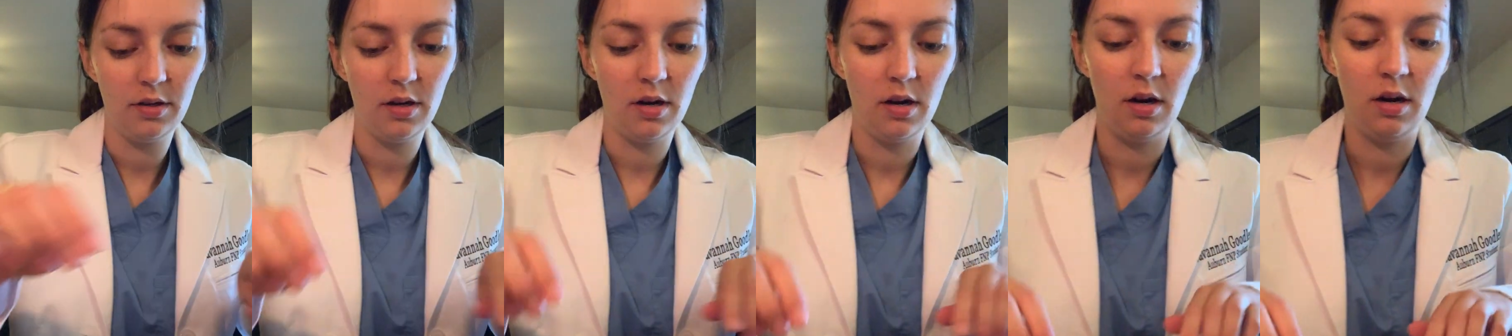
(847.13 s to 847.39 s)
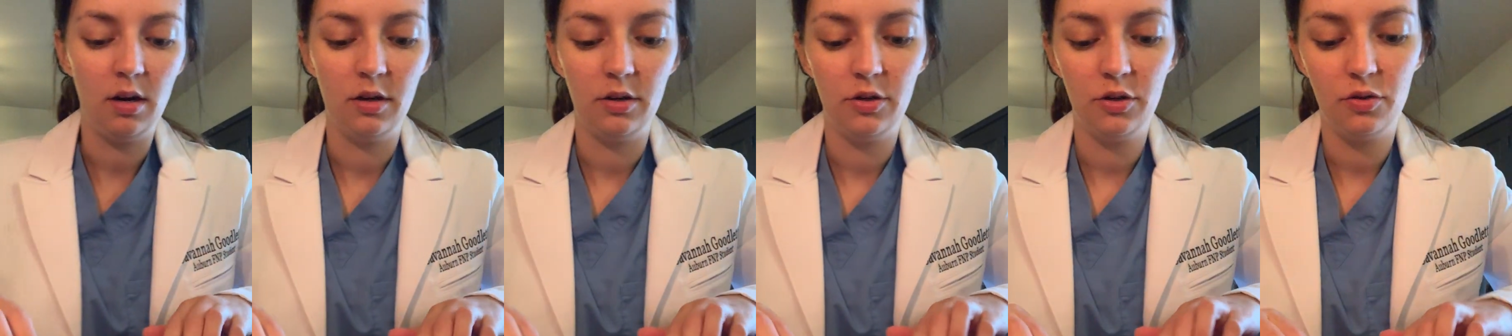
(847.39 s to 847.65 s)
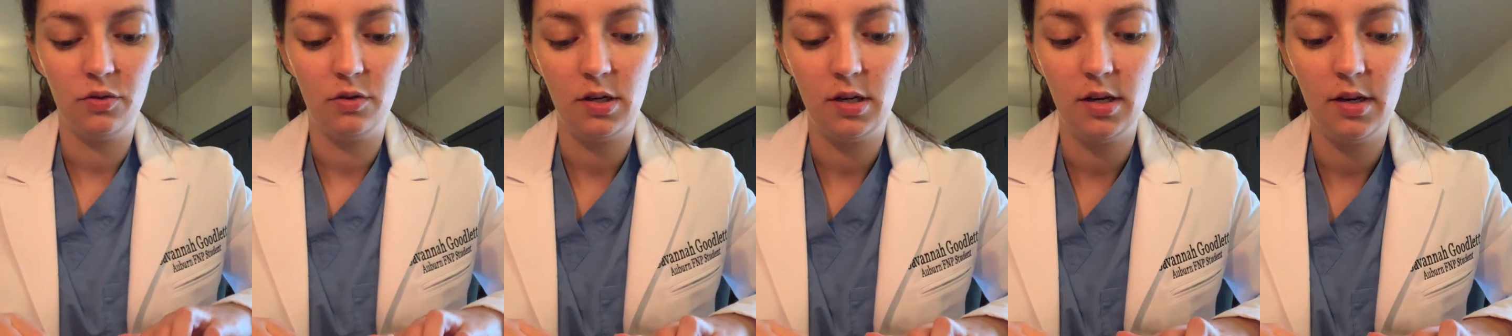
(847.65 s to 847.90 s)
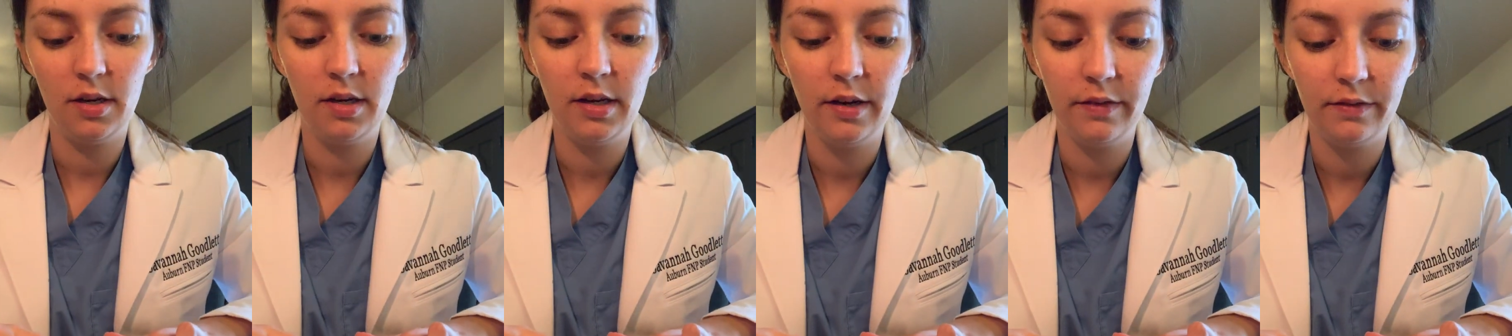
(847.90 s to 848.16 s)
are short
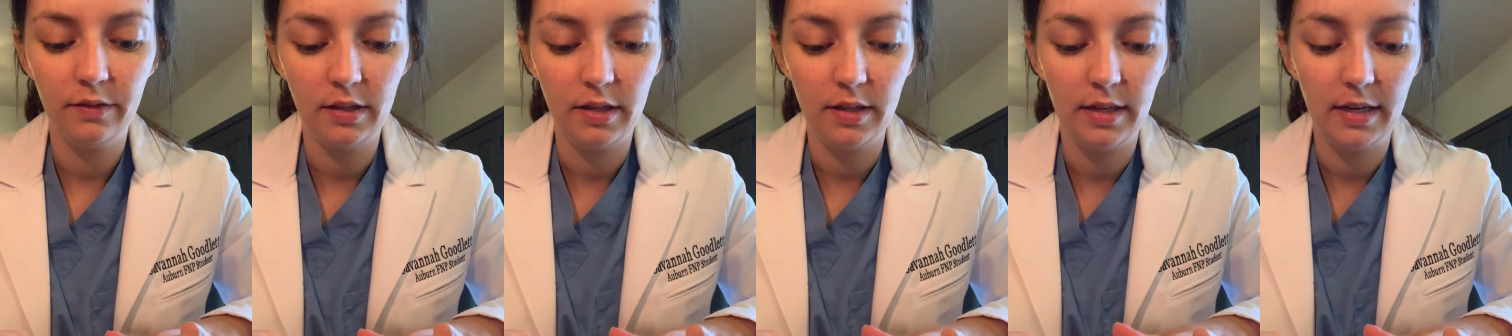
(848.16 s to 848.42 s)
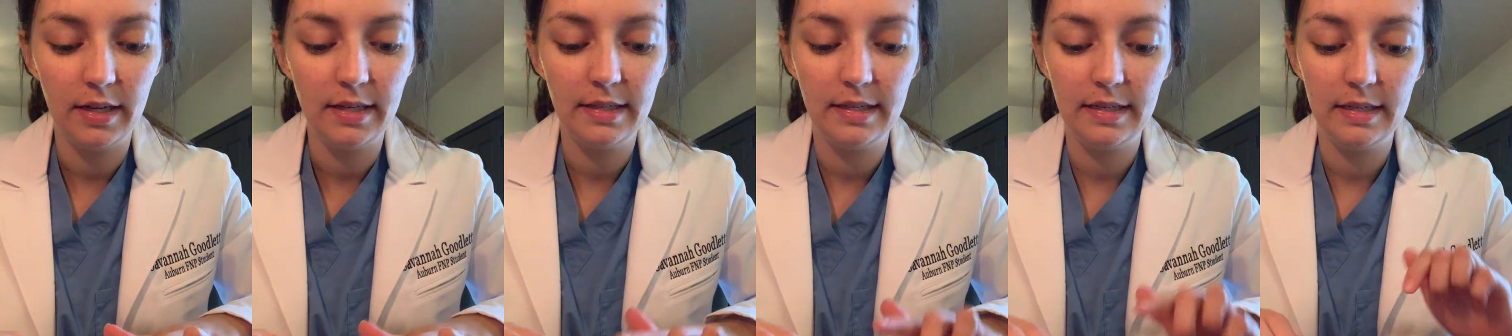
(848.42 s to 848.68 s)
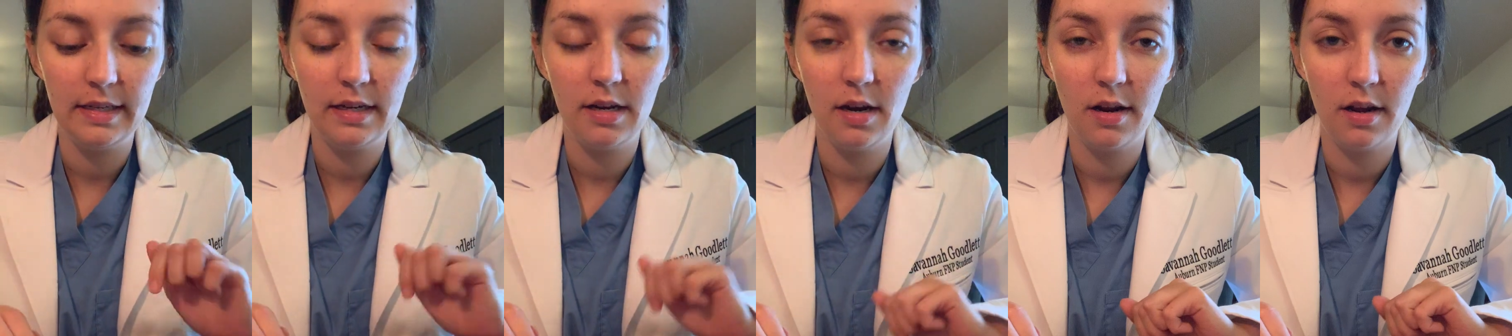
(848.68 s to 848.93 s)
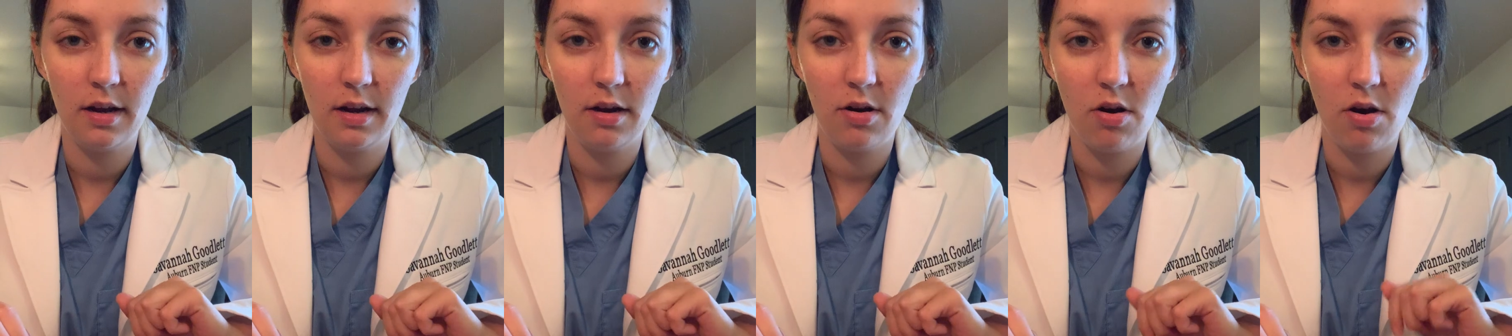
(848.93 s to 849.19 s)
enough that they did not
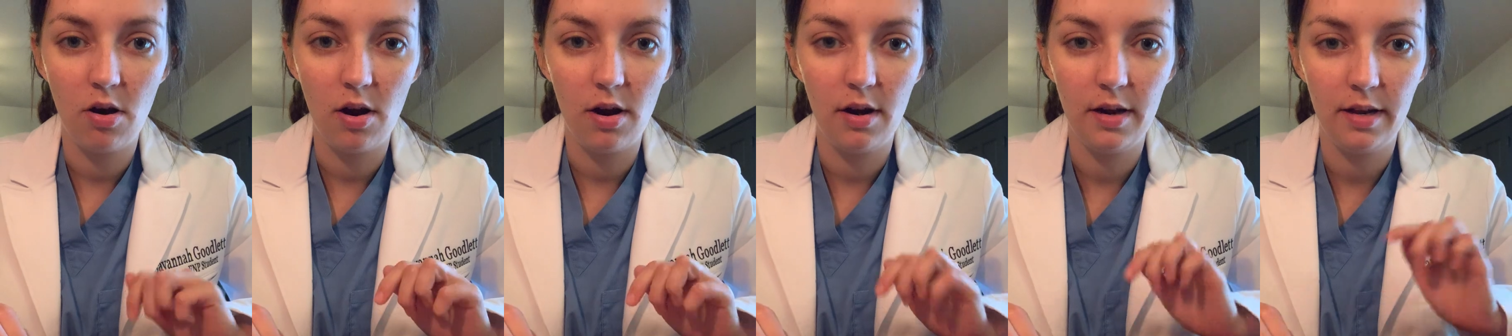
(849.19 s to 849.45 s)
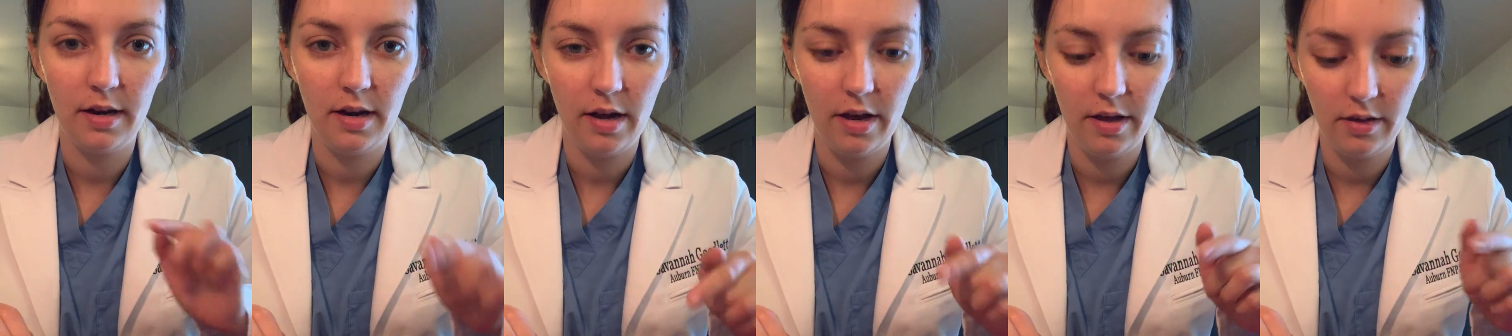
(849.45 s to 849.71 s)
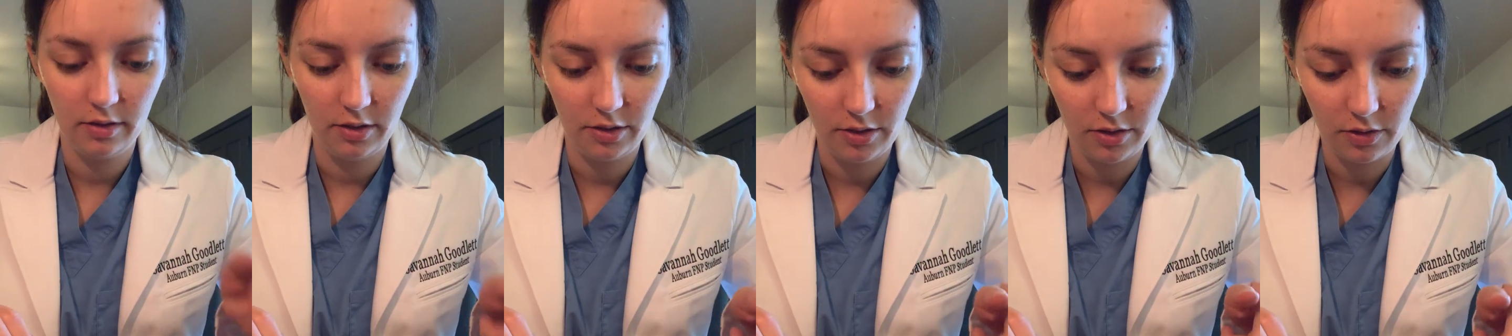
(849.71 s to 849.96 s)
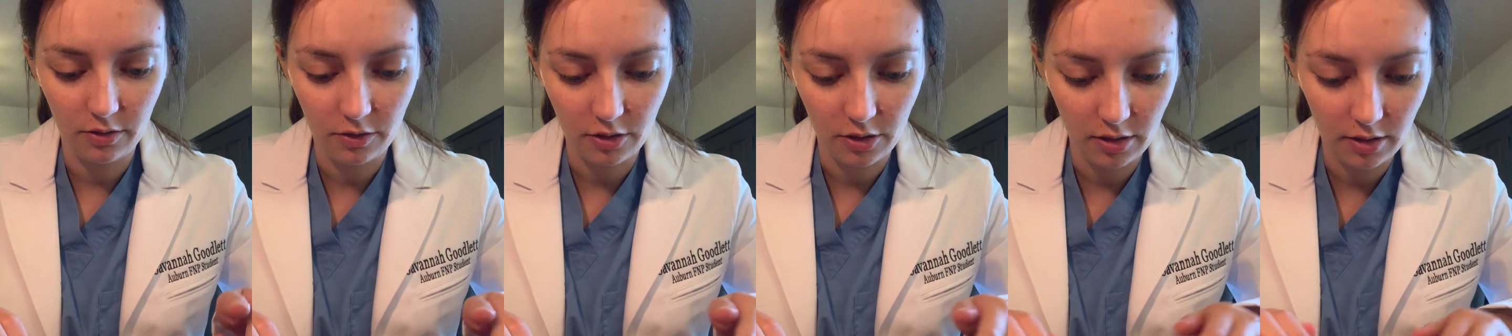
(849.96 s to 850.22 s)
get caught in other
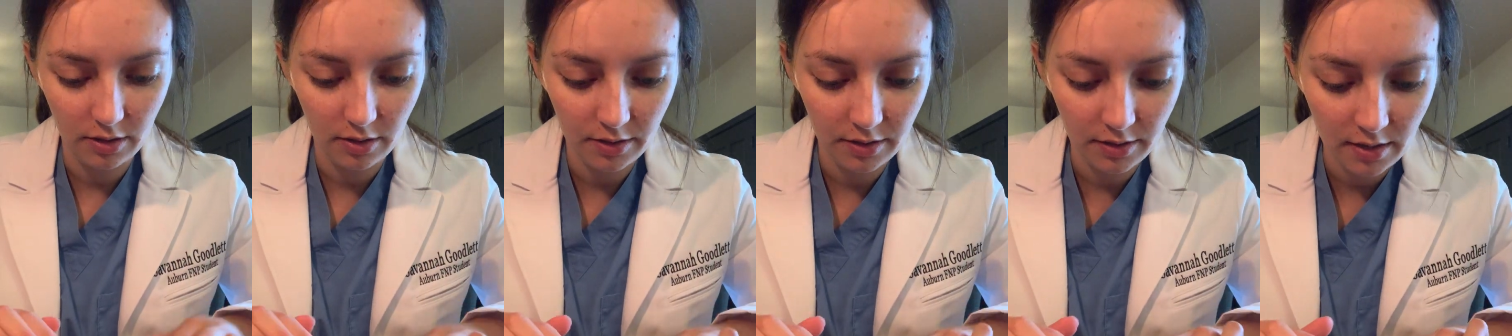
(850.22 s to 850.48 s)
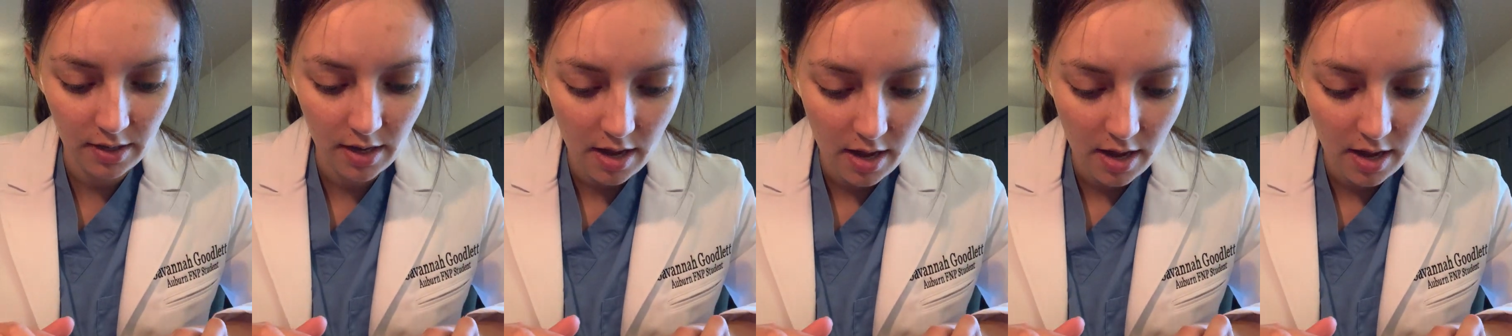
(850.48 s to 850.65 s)
sutures,